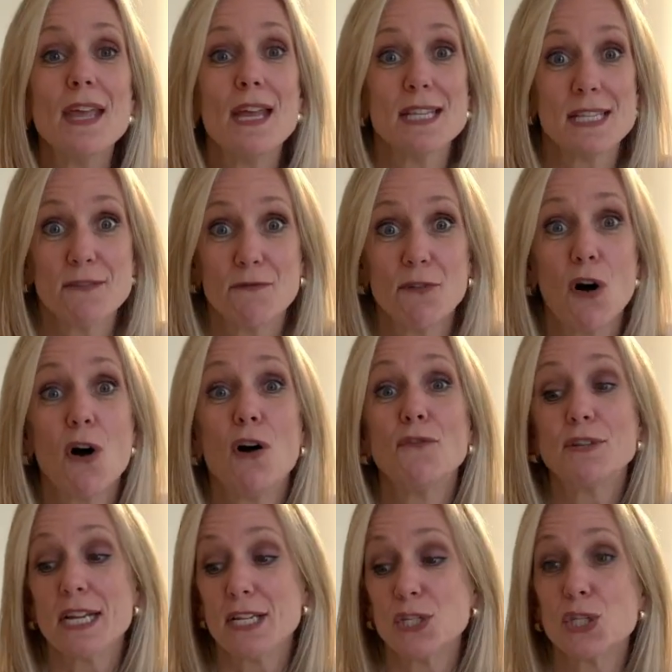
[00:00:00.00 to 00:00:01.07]
is involved
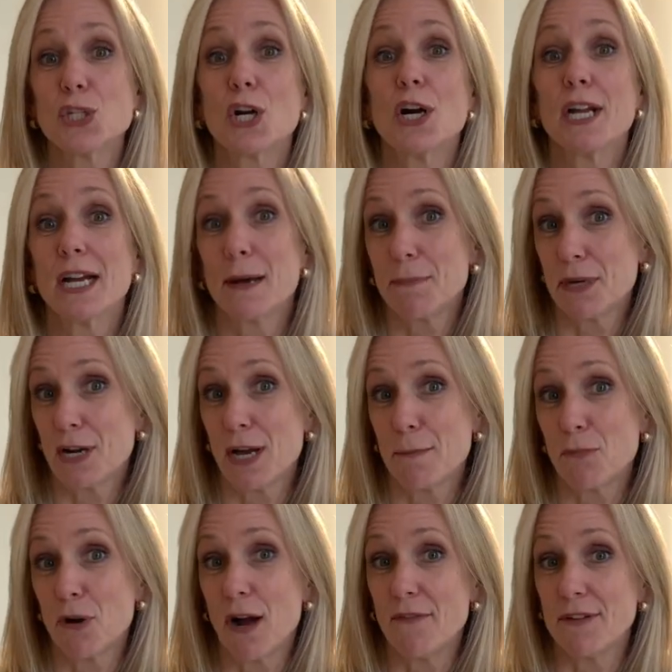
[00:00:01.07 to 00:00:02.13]
in starting up a
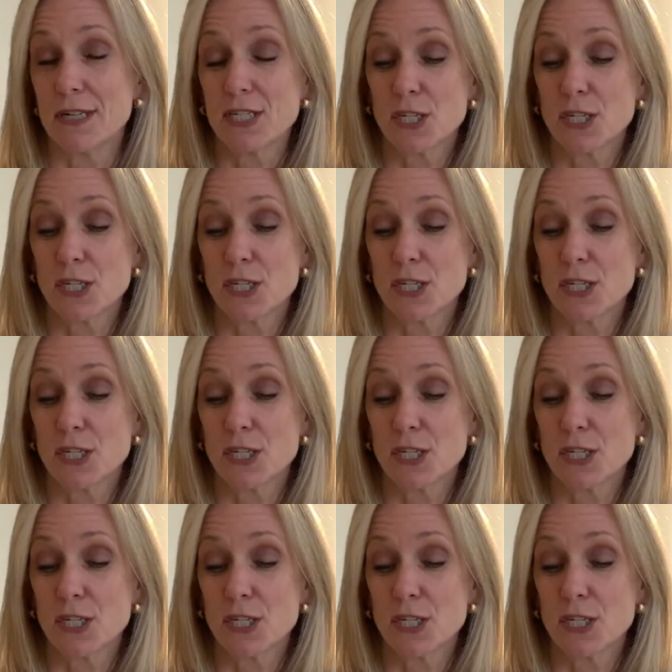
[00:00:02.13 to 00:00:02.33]
nonprofit.